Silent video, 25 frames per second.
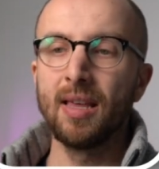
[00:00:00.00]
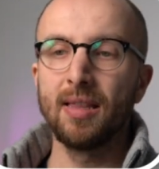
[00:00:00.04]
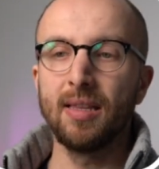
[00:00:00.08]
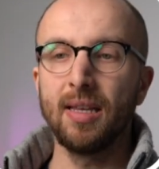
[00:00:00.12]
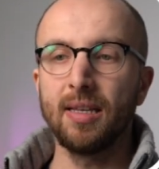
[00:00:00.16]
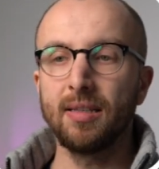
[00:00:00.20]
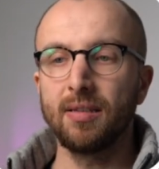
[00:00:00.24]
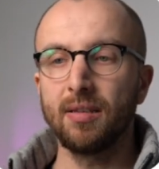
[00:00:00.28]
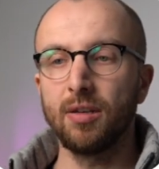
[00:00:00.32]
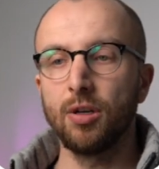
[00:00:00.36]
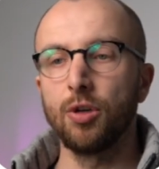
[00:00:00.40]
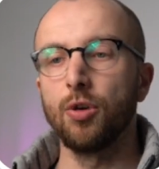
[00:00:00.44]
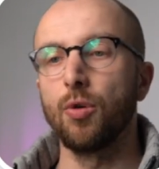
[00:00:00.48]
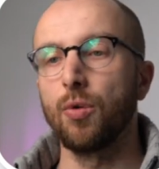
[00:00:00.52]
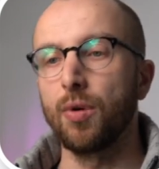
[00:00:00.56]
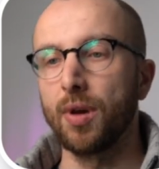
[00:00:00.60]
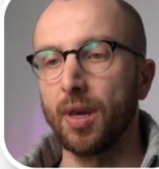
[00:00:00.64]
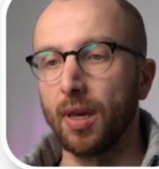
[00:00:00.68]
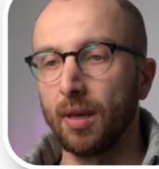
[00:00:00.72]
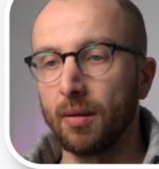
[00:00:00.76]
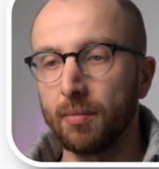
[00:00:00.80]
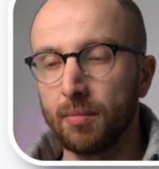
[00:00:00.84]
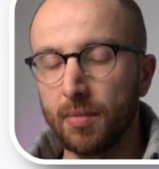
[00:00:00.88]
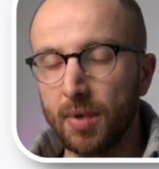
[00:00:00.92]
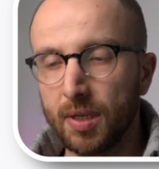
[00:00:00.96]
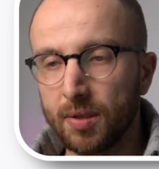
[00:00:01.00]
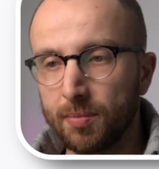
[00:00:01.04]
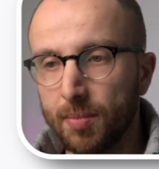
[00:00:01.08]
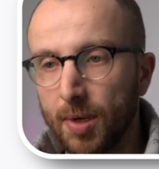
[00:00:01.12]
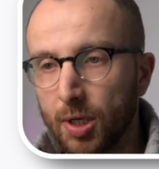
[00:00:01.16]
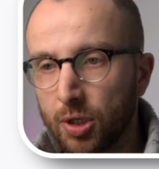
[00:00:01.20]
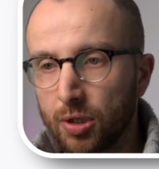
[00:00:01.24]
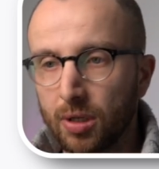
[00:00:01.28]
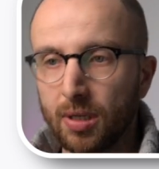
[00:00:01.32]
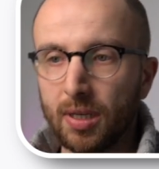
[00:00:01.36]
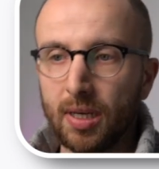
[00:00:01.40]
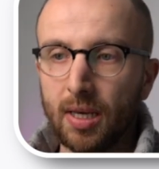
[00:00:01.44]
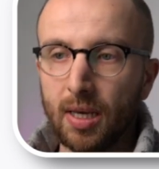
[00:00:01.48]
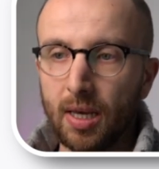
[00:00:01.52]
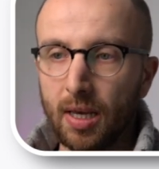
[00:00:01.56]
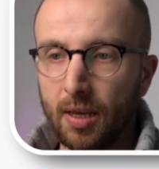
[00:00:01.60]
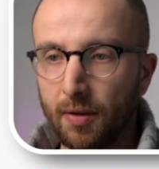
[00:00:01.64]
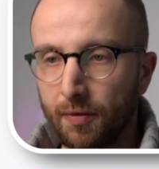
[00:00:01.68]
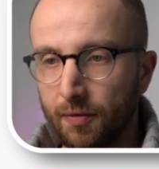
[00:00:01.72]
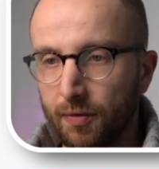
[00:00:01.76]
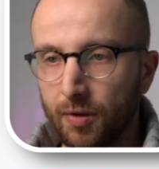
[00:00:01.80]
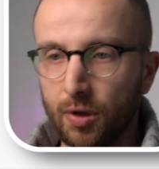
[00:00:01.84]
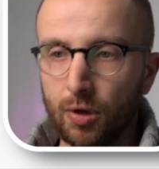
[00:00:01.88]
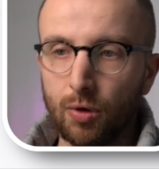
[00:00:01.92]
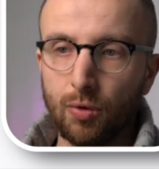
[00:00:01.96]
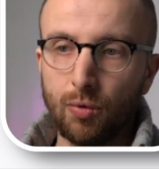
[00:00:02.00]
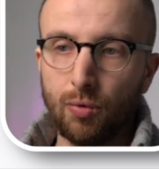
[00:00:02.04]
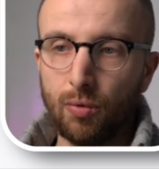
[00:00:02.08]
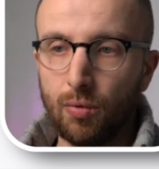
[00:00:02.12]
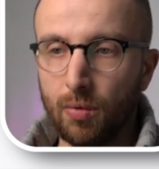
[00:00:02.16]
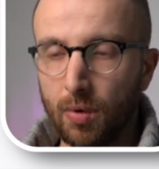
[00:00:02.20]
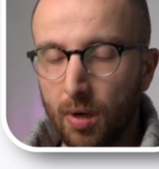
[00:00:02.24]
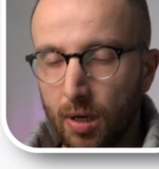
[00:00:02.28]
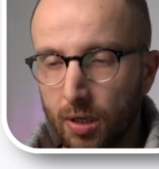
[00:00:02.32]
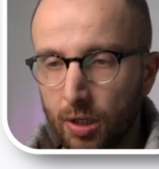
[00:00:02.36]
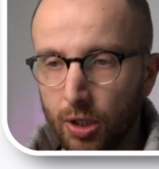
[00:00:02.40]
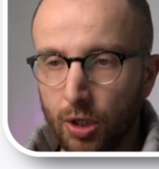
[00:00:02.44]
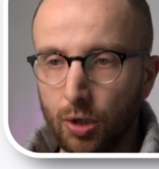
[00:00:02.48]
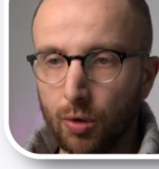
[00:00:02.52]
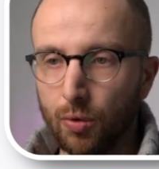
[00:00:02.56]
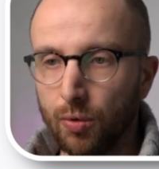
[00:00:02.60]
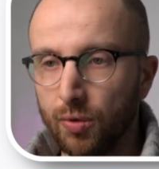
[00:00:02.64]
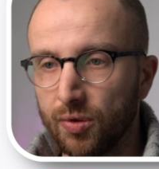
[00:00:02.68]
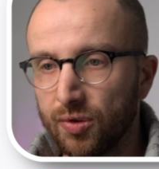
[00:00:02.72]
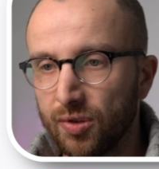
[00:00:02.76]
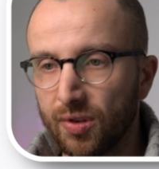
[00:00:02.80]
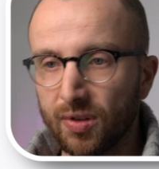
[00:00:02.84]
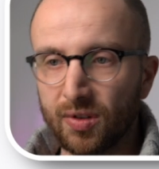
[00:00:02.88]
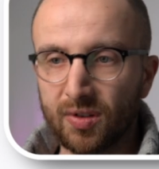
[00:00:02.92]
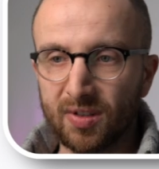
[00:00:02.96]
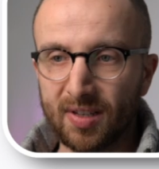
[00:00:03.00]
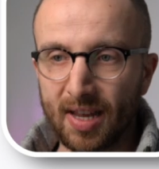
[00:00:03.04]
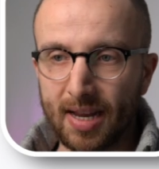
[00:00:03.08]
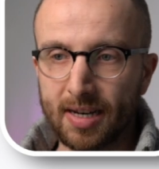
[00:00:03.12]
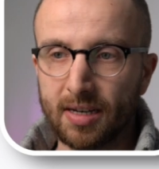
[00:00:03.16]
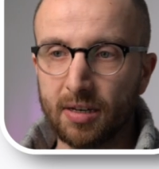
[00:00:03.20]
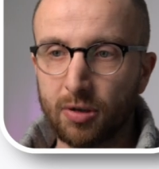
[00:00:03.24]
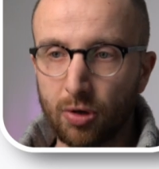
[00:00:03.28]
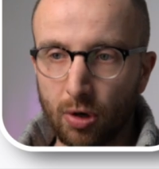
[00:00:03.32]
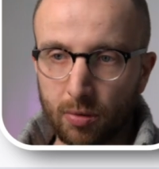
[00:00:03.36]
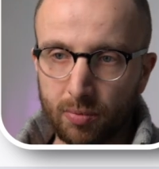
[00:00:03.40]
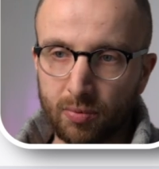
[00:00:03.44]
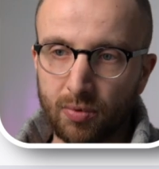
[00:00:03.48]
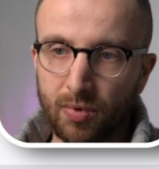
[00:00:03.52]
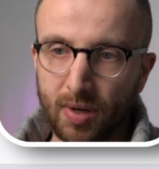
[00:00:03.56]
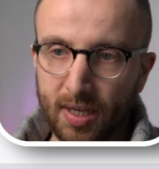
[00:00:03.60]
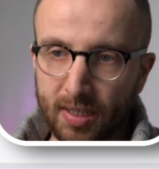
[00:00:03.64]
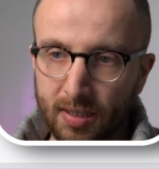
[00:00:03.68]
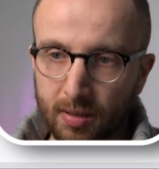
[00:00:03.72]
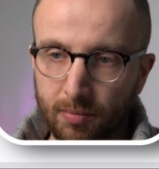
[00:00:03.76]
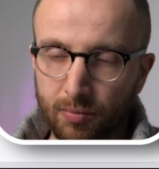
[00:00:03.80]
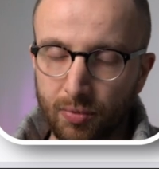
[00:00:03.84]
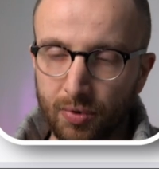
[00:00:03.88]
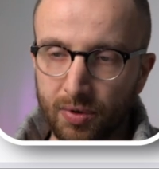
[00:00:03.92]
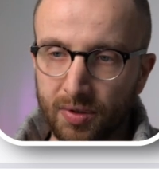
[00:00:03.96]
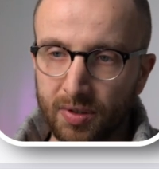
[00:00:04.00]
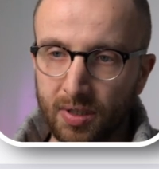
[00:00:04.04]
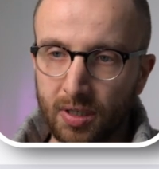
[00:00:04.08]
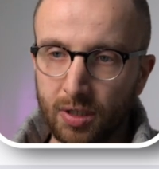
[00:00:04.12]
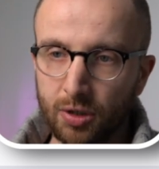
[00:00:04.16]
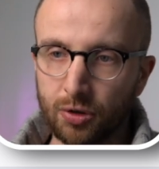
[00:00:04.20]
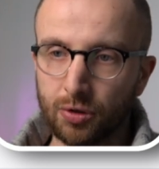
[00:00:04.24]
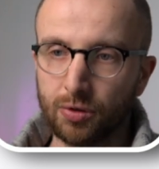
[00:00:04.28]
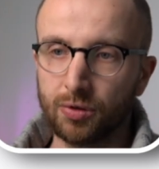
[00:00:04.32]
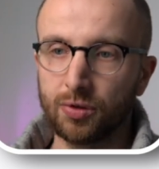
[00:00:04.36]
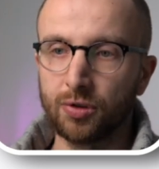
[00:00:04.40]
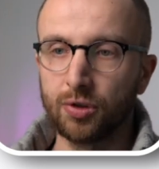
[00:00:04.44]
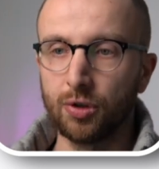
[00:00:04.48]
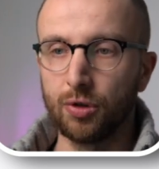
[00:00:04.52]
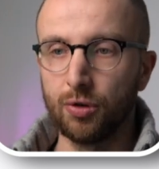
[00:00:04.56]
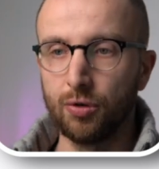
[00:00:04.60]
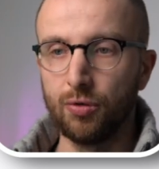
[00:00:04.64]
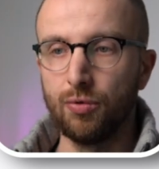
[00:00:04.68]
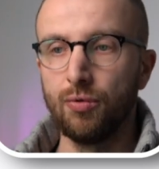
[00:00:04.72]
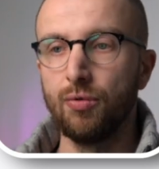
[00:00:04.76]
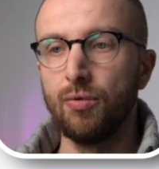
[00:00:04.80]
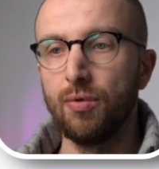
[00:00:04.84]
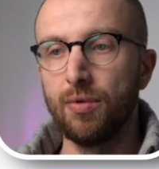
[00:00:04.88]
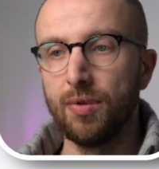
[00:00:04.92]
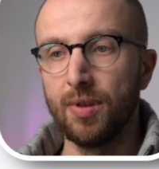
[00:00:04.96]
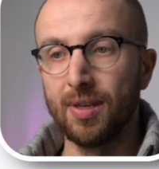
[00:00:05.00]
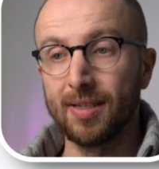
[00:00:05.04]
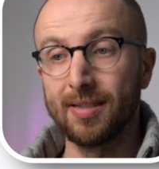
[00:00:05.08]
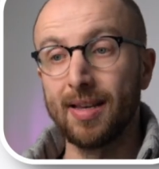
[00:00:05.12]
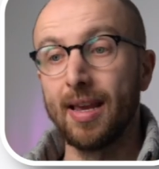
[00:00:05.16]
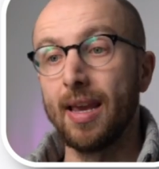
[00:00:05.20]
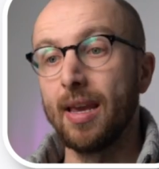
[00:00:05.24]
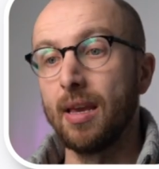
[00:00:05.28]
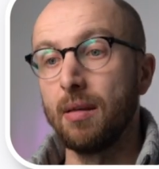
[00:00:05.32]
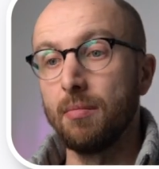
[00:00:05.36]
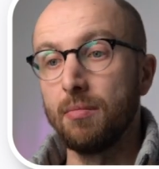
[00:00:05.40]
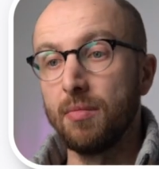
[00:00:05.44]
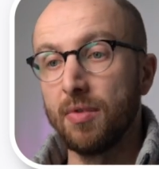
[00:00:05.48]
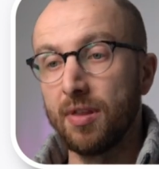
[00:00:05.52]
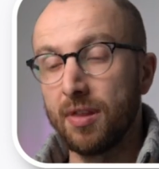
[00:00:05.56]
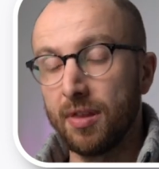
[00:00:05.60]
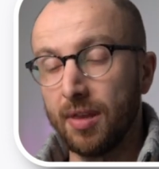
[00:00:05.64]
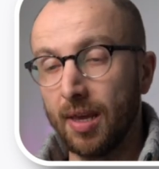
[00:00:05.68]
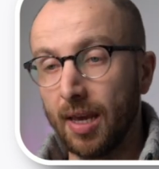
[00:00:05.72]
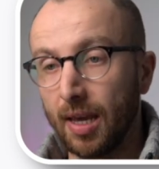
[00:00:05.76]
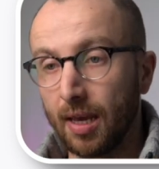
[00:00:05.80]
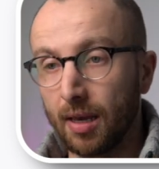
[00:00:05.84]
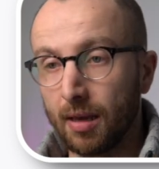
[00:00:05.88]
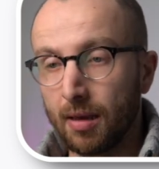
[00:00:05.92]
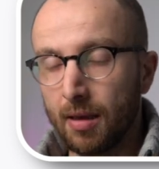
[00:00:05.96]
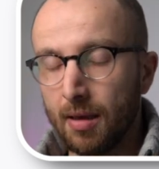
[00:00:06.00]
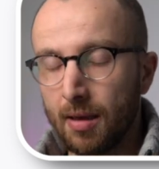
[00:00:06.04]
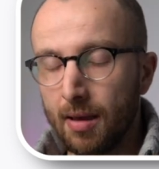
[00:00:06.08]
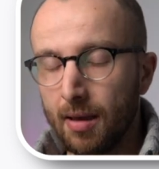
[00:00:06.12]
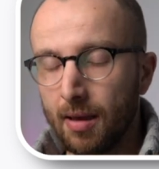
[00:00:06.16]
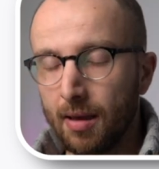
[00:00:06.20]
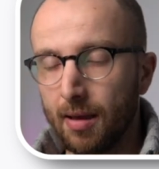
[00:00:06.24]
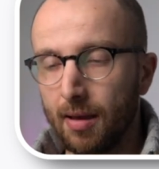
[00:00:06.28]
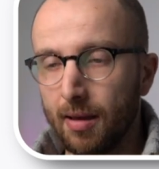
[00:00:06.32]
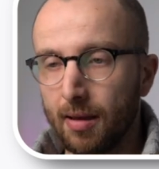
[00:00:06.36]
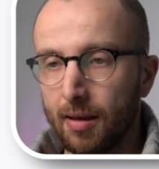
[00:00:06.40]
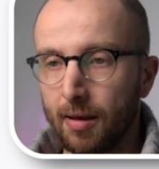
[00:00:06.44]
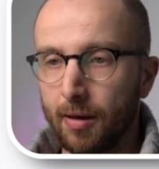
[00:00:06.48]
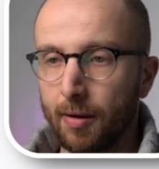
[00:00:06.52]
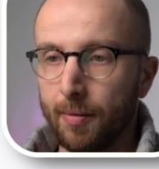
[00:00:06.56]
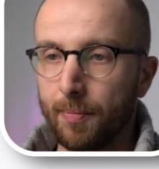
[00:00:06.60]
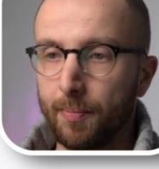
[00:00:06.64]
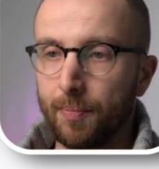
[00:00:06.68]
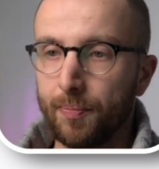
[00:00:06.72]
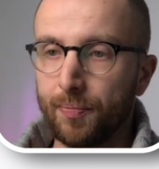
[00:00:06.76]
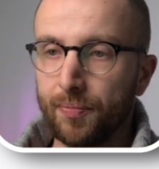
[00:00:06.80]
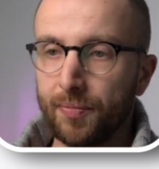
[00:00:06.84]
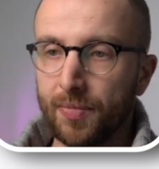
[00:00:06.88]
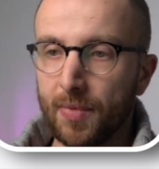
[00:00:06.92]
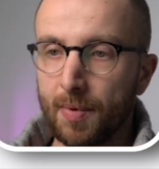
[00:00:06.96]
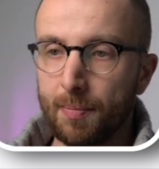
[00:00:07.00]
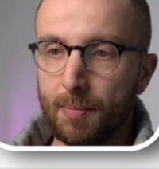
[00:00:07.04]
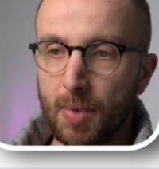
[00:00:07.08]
That's annoying, especially if you use standard operating procedures to do the same thing um,